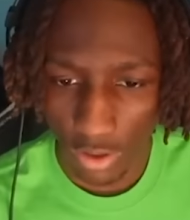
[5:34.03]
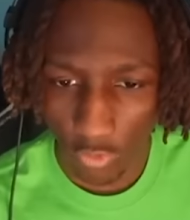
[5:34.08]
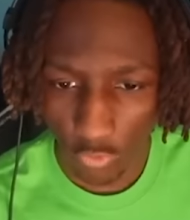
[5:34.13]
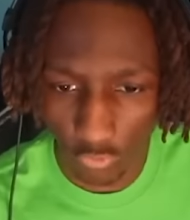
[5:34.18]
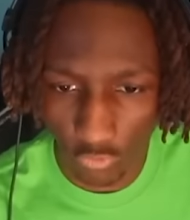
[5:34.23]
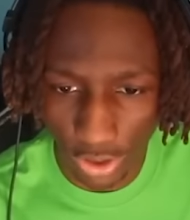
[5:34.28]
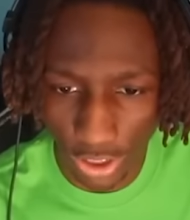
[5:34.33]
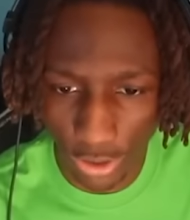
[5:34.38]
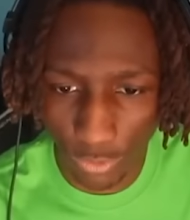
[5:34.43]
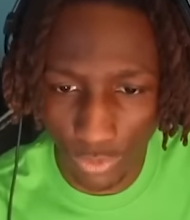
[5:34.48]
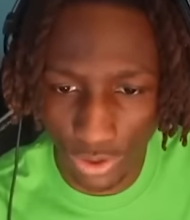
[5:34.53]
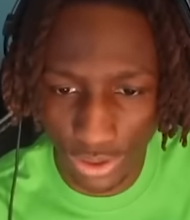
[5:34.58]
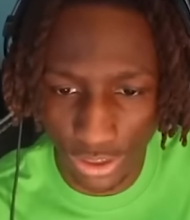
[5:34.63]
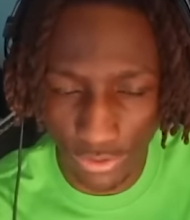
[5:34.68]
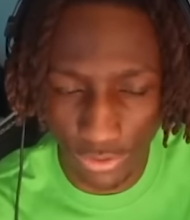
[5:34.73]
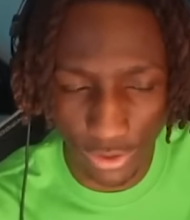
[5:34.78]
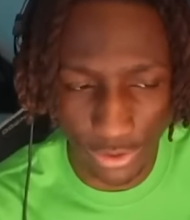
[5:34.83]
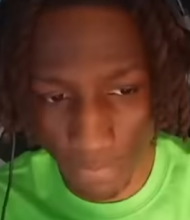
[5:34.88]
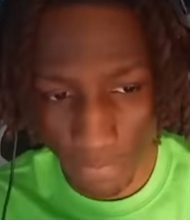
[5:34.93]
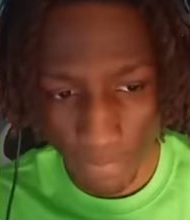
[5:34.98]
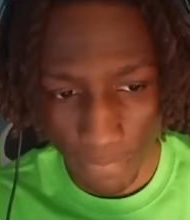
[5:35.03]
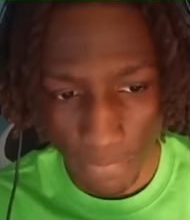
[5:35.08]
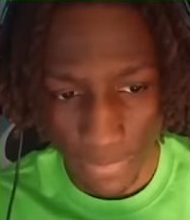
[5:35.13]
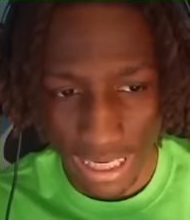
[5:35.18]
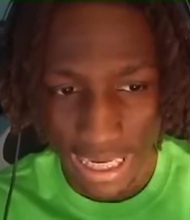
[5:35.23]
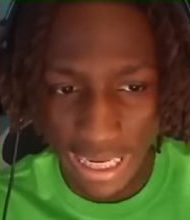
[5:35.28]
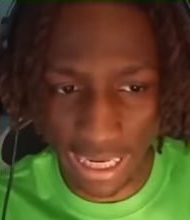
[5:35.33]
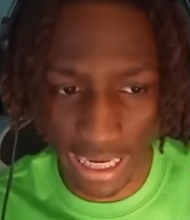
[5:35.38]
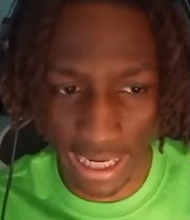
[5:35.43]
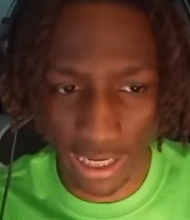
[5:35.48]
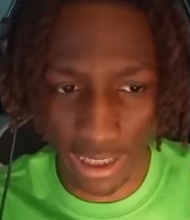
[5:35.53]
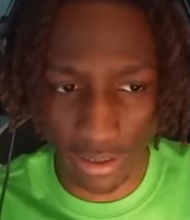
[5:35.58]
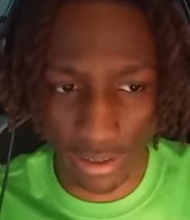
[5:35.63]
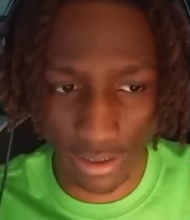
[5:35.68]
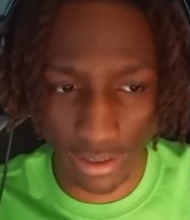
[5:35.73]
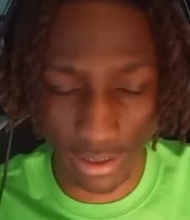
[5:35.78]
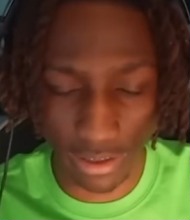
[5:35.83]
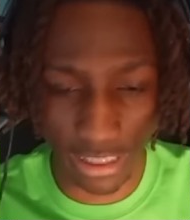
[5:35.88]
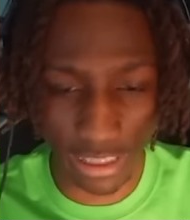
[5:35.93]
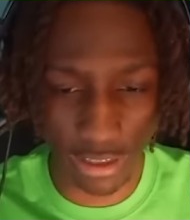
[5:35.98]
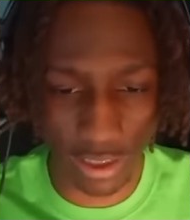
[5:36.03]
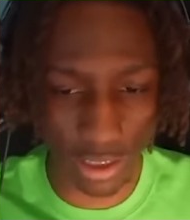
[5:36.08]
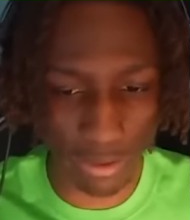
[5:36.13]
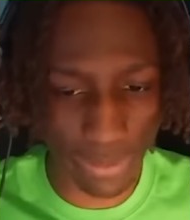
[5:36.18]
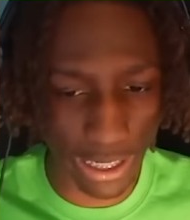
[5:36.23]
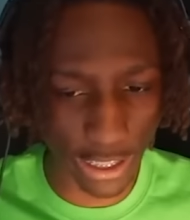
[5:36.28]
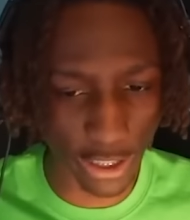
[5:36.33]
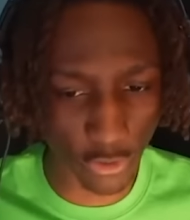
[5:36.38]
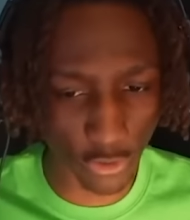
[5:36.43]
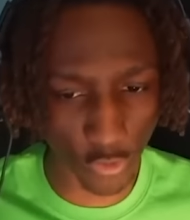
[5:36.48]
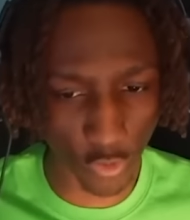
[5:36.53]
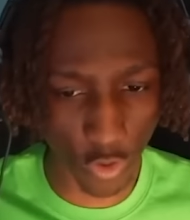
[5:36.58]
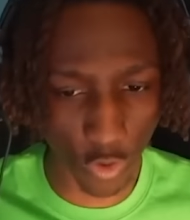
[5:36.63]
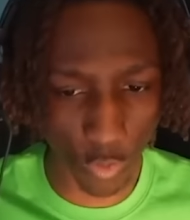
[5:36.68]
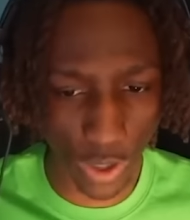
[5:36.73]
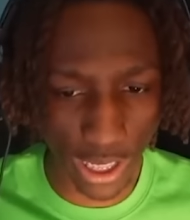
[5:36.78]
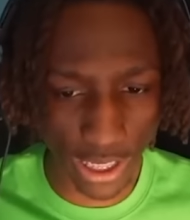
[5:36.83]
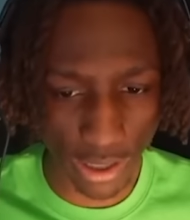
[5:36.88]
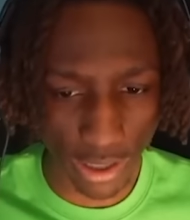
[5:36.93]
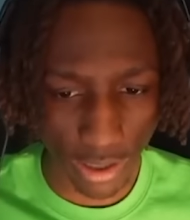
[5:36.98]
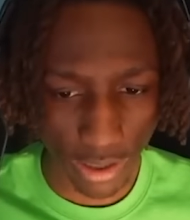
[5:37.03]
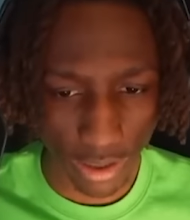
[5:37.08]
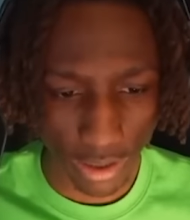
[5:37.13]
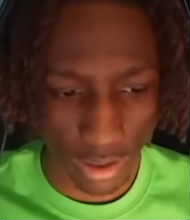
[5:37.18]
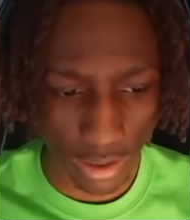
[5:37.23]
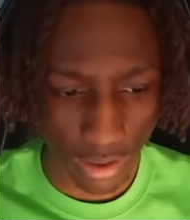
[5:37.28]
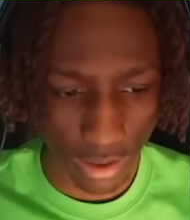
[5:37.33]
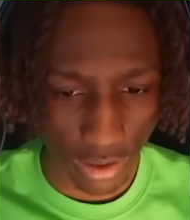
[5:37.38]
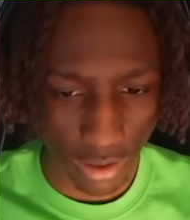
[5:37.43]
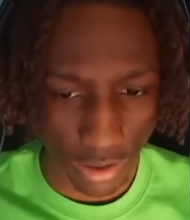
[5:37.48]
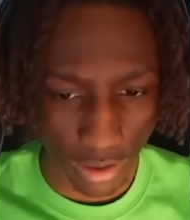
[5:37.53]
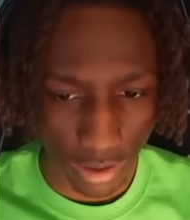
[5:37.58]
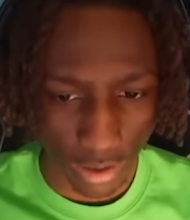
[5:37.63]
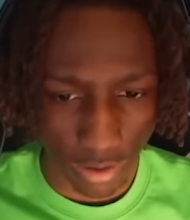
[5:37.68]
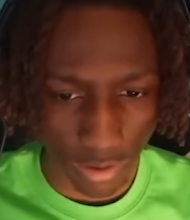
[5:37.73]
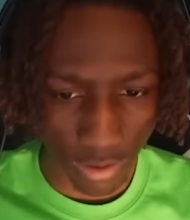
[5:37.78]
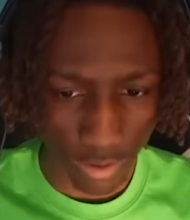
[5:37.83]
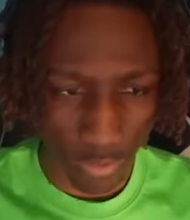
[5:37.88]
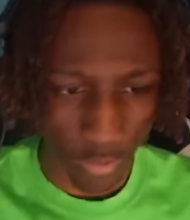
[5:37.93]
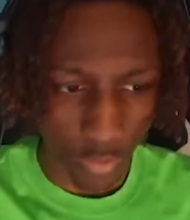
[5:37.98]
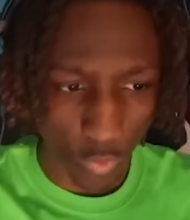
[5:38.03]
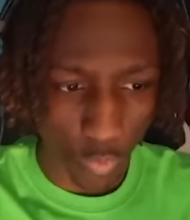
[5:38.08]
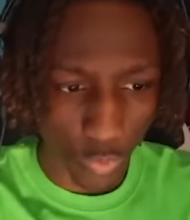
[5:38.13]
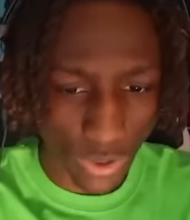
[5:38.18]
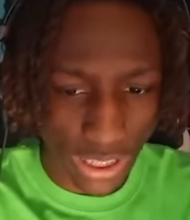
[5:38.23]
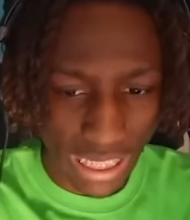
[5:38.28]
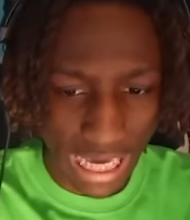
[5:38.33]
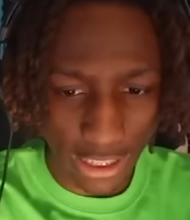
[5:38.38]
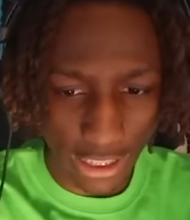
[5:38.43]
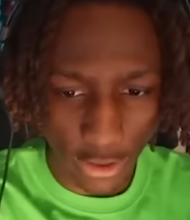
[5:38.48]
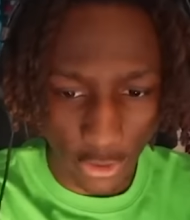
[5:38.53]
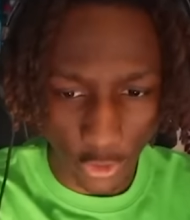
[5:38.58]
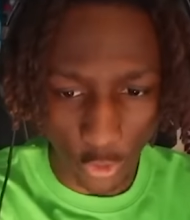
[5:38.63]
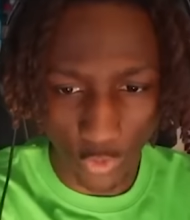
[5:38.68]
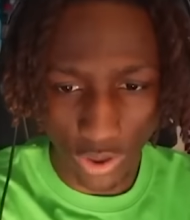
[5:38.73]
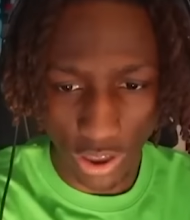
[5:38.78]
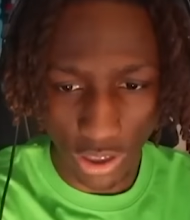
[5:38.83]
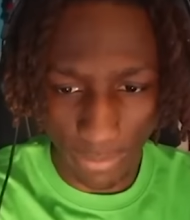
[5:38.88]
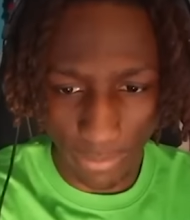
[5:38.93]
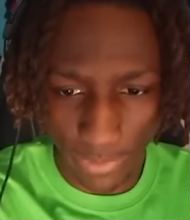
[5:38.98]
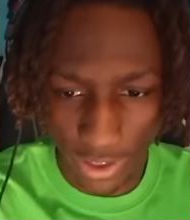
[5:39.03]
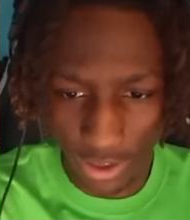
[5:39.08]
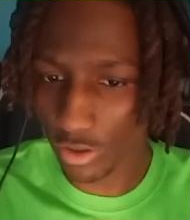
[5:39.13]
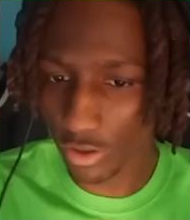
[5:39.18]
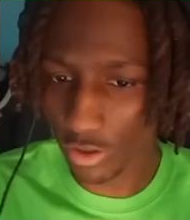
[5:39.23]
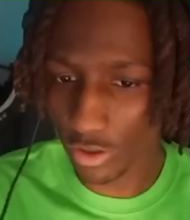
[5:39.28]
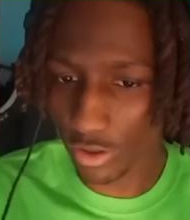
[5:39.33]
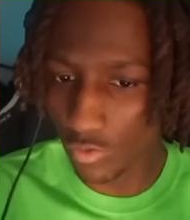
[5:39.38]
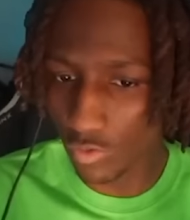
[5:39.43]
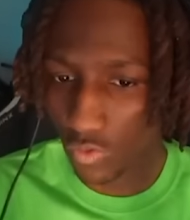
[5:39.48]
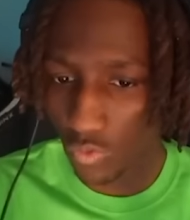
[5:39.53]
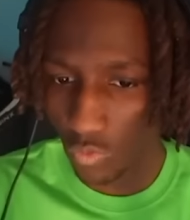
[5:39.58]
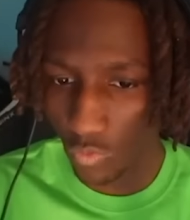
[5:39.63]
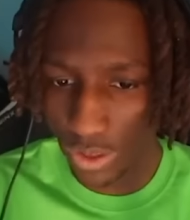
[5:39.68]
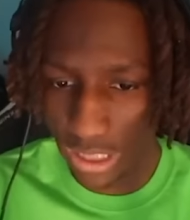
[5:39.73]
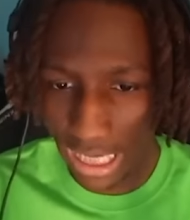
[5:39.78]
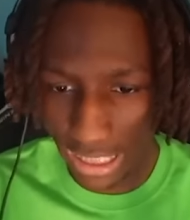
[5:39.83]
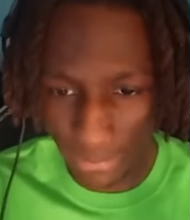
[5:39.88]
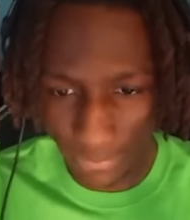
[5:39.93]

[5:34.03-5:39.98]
yeah i guess protect is the right word uh, all of their copyrighted material which is